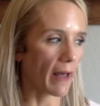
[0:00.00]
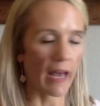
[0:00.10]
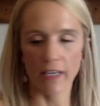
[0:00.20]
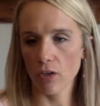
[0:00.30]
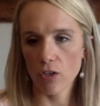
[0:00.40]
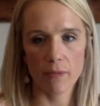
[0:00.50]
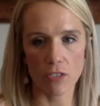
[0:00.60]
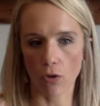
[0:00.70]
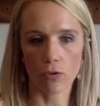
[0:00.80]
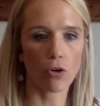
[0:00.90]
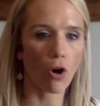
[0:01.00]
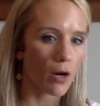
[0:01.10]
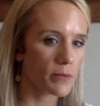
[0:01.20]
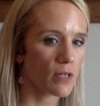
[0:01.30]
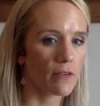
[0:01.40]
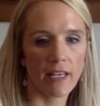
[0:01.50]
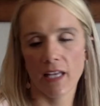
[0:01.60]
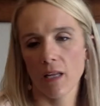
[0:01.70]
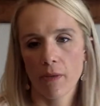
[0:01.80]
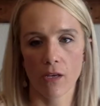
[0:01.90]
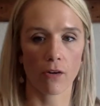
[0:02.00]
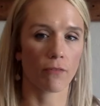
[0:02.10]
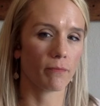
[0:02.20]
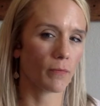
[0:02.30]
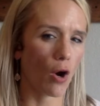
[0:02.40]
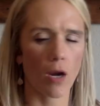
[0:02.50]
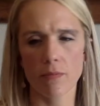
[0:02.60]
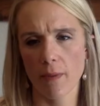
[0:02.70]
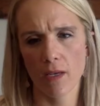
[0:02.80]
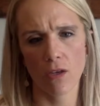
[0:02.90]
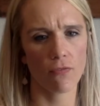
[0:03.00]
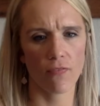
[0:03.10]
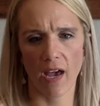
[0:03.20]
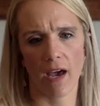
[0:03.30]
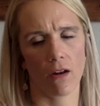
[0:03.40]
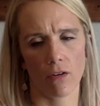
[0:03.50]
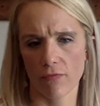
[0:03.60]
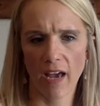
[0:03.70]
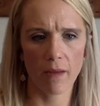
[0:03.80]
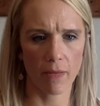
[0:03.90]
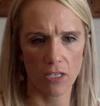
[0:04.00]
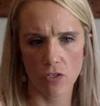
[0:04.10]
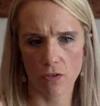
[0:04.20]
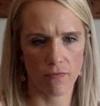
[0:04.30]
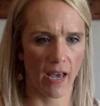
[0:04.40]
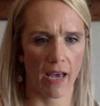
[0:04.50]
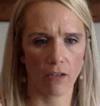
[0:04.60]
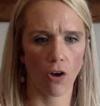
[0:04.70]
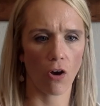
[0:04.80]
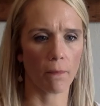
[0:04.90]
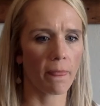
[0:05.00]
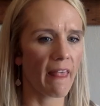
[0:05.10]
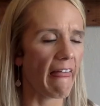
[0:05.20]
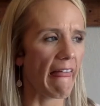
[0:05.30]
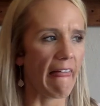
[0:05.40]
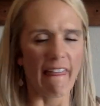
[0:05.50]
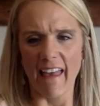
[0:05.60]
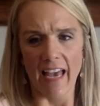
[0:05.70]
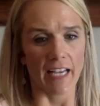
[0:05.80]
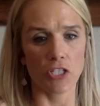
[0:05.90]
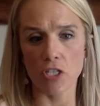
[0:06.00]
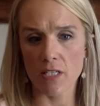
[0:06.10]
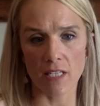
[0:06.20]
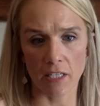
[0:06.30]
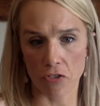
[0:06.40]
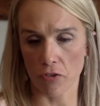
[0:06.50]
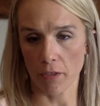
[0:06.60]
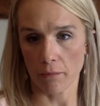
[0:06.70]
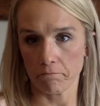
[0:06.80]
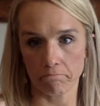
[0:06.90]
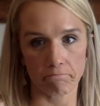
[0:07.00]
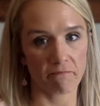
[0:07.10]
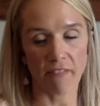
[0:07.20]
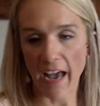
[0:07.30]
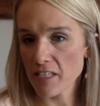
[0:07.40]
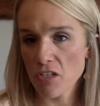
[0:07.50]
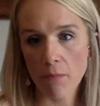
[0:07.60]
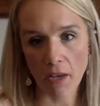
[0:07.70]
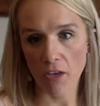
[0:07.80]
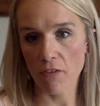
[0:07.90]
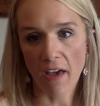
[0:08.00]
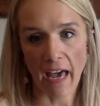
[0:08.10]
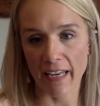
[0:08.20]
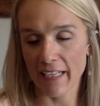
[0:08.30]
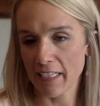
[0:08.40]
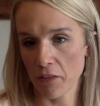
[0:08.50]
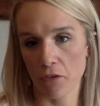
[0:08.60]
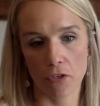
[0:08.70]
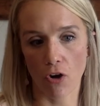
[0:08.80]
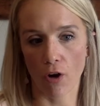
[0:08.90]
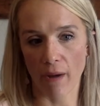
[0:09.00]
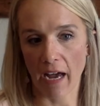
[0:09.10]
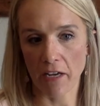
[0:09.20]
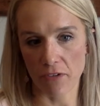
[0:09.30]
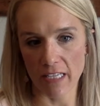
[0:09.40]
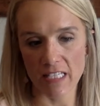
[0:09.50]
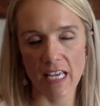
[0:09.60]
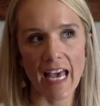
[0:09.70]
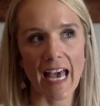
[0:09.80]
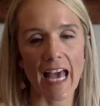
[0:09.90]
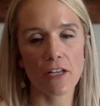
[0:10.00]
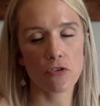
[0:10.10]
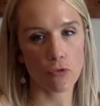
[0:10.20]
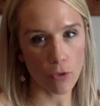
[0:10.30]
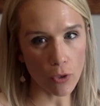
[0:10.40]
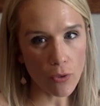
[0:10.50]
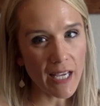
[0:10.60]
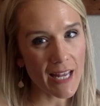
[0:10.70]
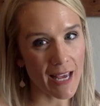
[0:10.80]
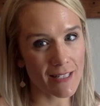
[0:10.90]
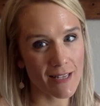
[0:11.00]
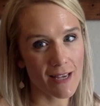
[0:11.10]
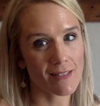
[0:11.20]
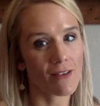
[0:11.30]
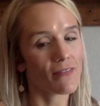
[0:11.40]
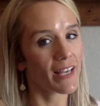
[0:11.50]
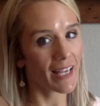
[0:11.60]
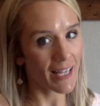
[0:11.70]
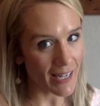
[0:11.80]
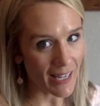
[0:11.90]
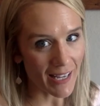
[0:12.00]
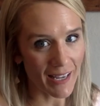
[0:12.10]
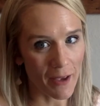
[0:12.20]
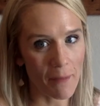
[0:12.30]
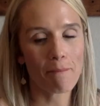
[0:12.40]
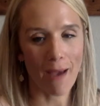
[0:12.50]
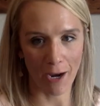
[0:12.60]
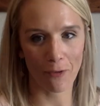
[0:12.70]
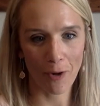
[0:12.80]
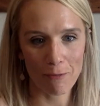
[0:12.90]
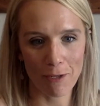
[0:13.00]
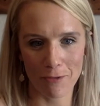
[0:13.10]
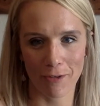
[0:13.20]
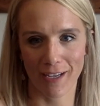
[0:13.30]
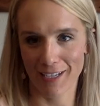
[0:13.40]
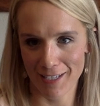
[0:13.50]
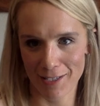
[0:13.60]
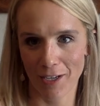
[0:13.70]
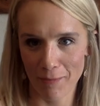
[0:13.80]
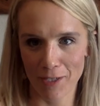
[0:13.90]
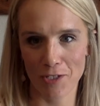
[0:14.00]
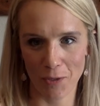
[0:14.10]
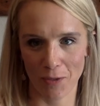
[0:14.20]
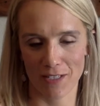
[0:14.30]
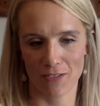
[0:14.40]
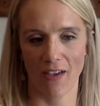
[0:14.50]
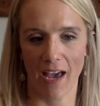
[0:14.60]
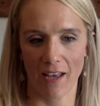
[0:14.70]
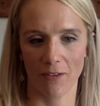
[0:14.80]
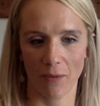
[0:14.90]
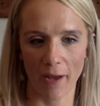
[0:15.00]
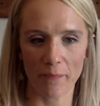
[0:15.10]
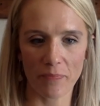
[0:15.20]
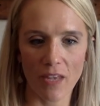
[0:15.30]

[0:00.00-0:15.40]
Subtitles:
I know you've been told carbs are the enemy, or carbs make you fat, or fat makes you fat. Y'all, it's just not true. Fats don't make you fat, and neither do carbohydrates. Truly, in excess of any macronutrient is going to be stored as fat, okay?